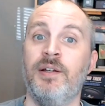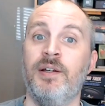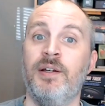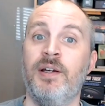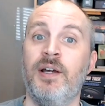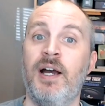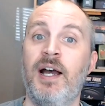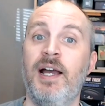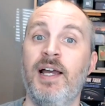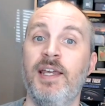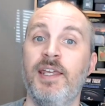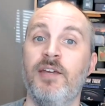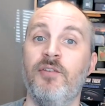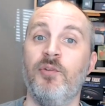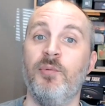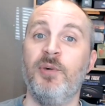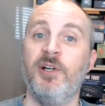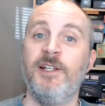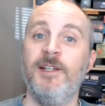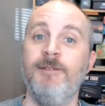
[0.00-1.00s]
Hi,
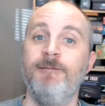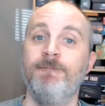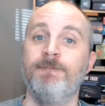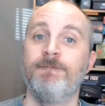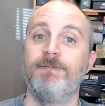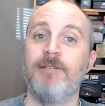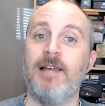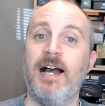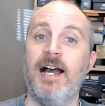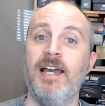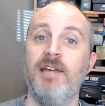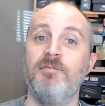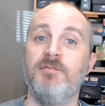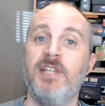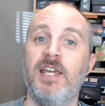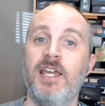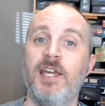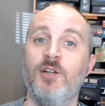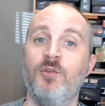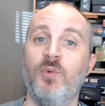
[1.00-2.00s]
everybody. I'm
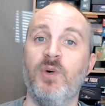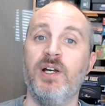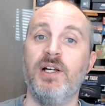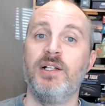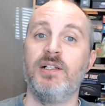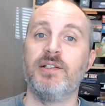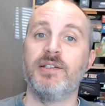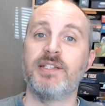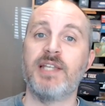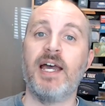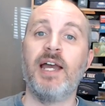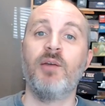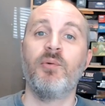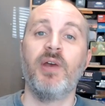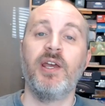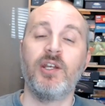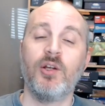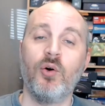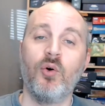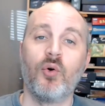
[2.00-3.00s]
Dan Wells. I
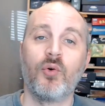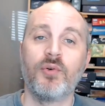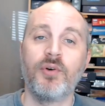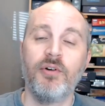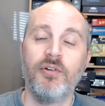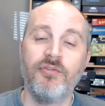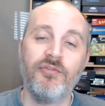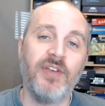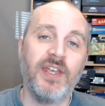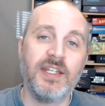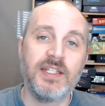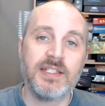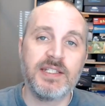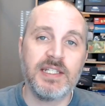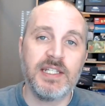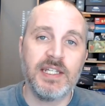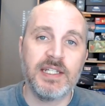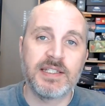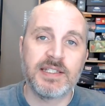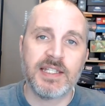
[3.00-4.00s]
write horror,
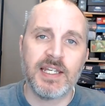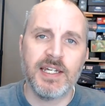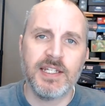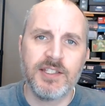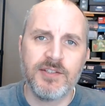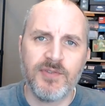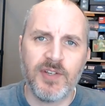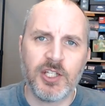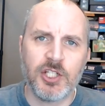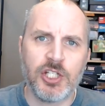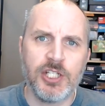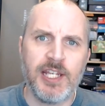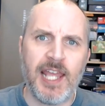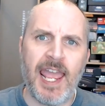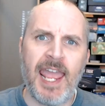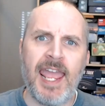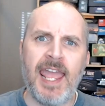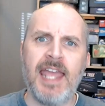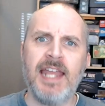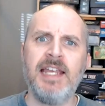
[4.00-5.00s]
fantasy, and science fiction,
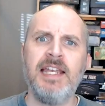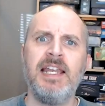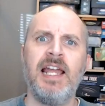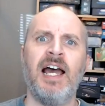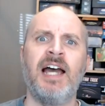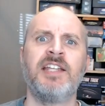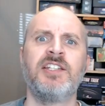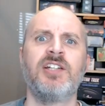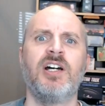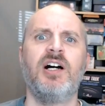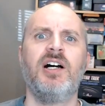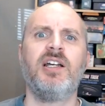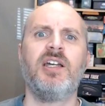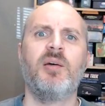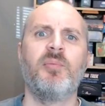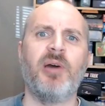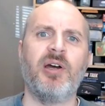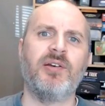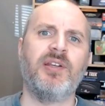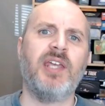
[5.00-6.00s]
and I talk
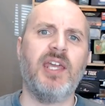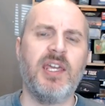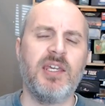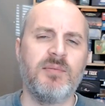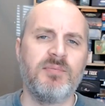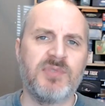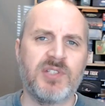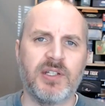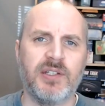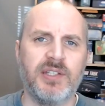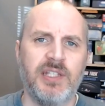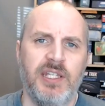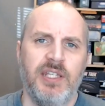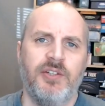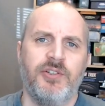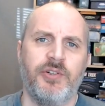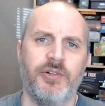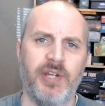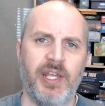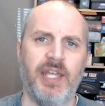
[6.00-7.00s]
about games on the
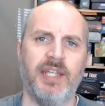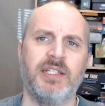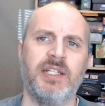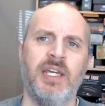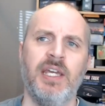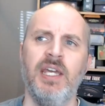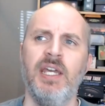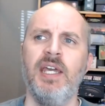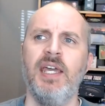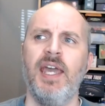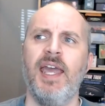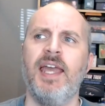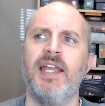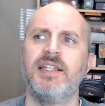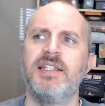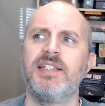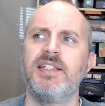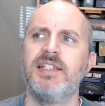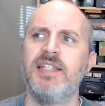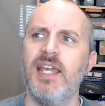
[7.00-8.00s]
internet.
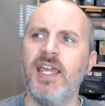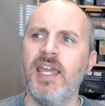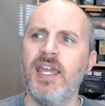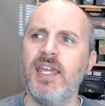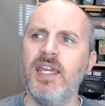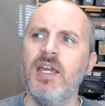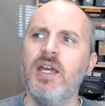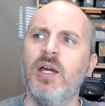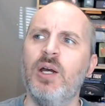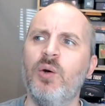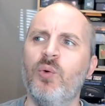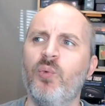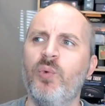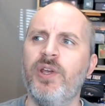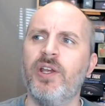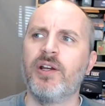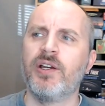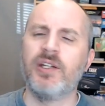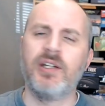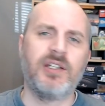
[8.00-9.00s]
And today
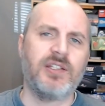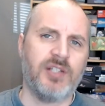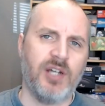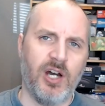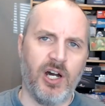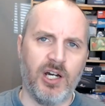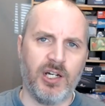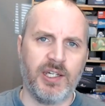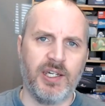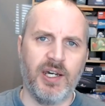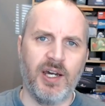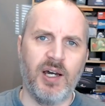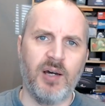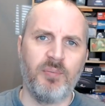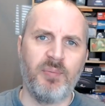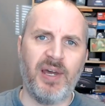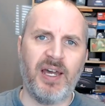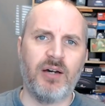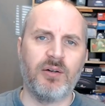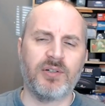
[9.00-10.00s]
we are going to talk
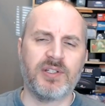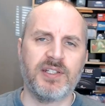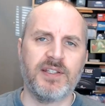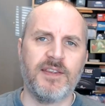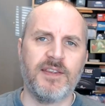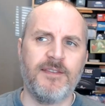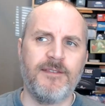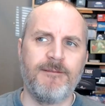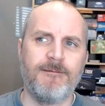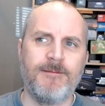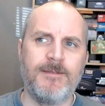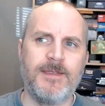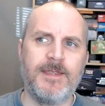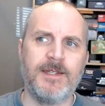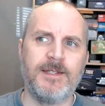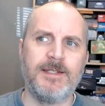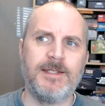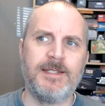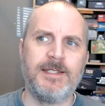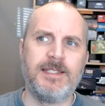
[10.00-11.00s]
about
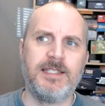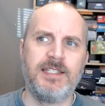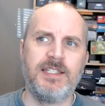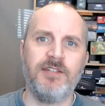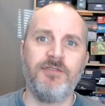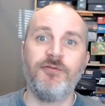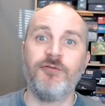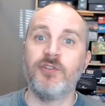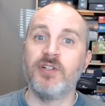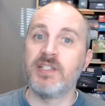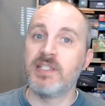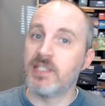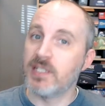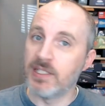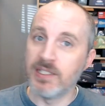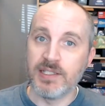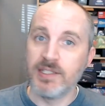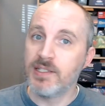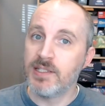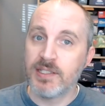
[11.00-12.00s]
the
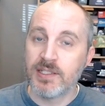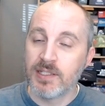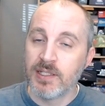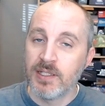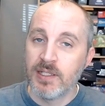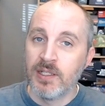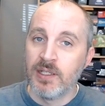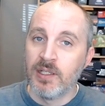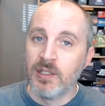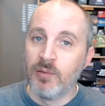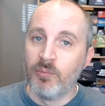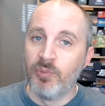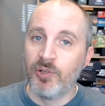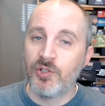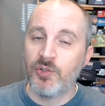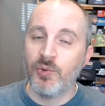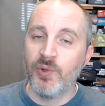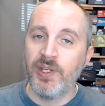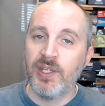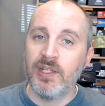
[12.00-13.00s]
differences
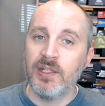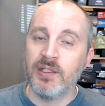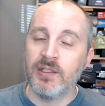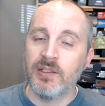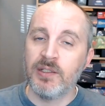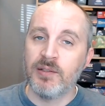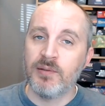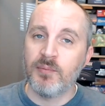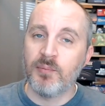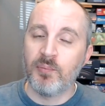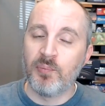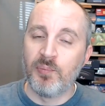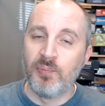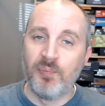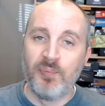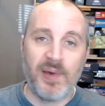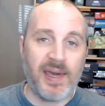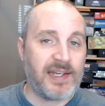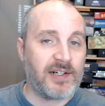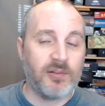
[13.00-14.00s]
between
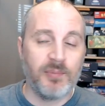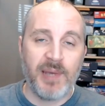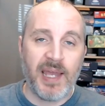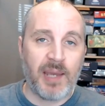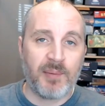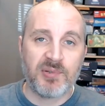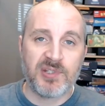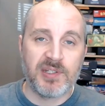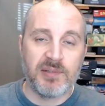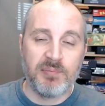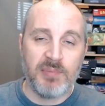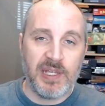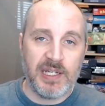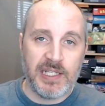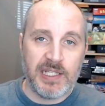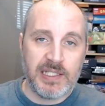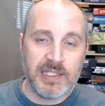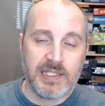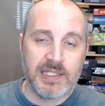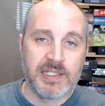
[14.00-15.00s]
battle maps and
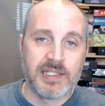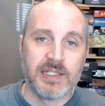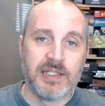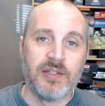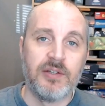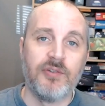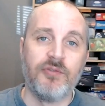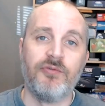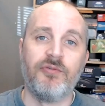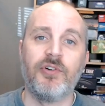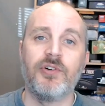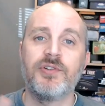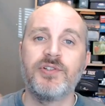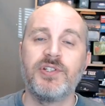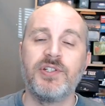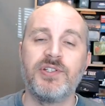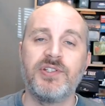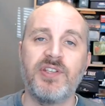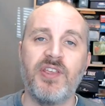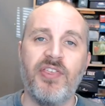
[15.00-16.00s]
minis
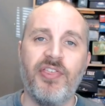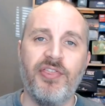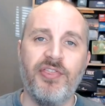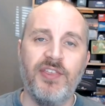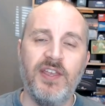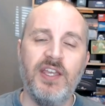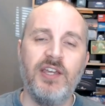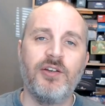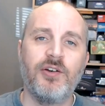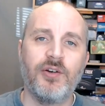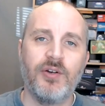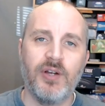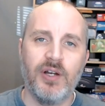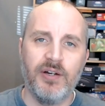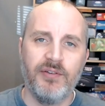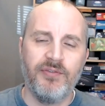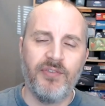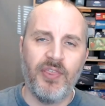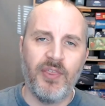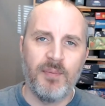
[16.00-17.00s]
versus theater
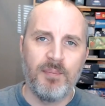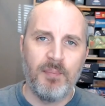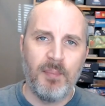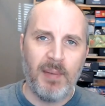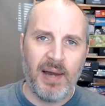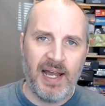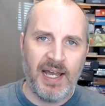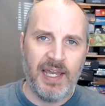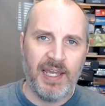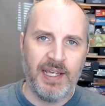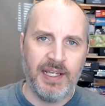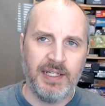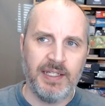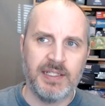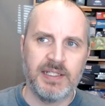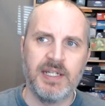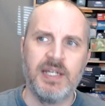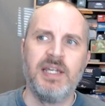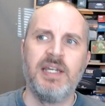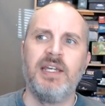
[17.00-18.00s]
of the
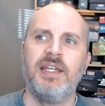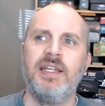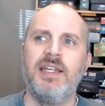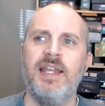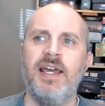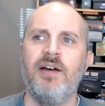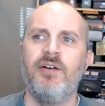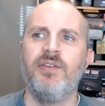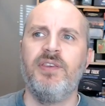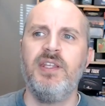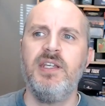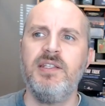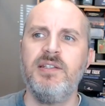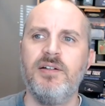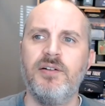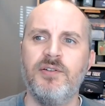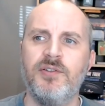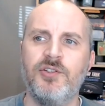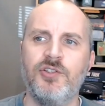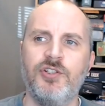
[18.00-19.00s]
mind. Now, these
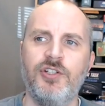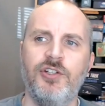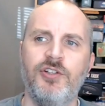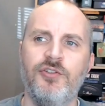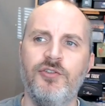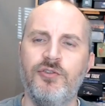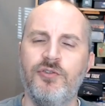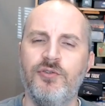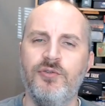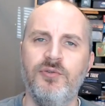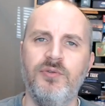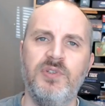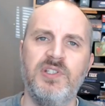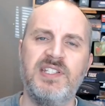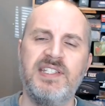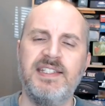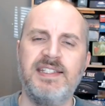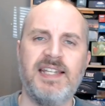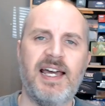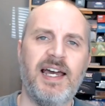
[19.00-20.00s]
are two
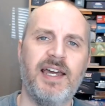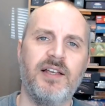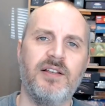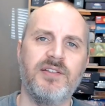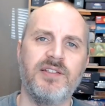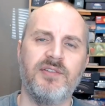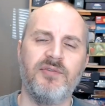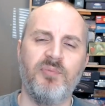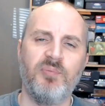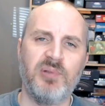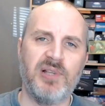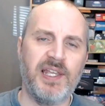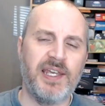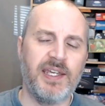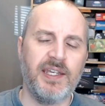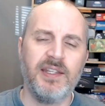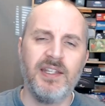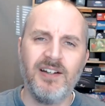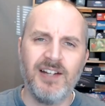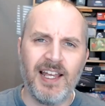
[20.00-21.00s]
styles of
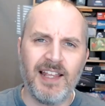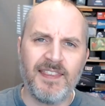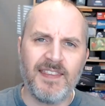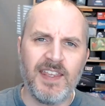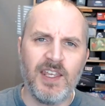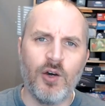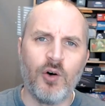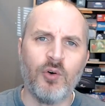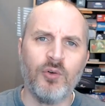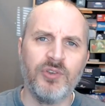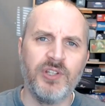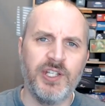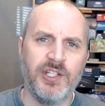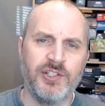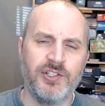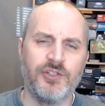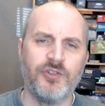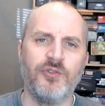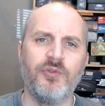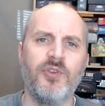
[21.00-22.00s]
play, and they're not the only
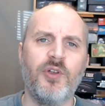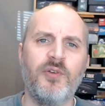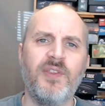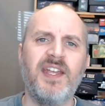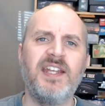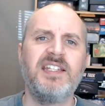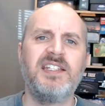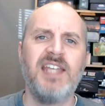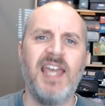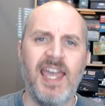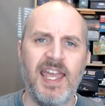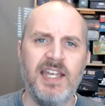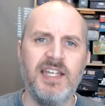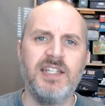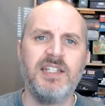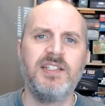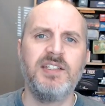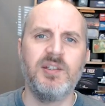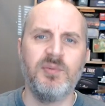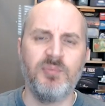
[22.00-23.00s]
two, though they
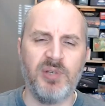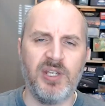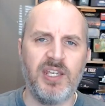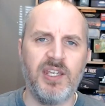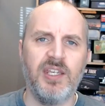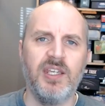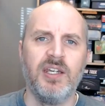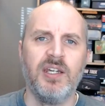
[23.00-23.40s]
tend to be